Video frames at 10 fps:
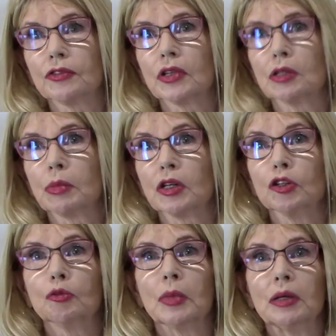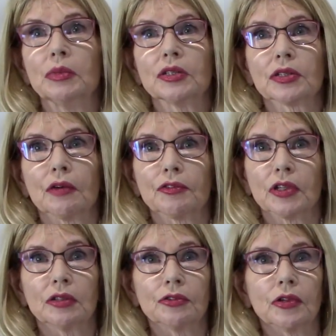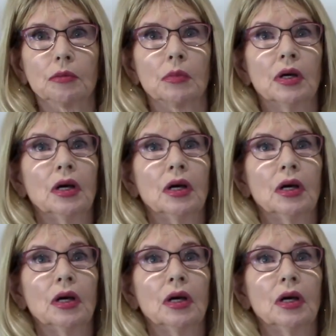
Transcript: for anybody who may be suffering from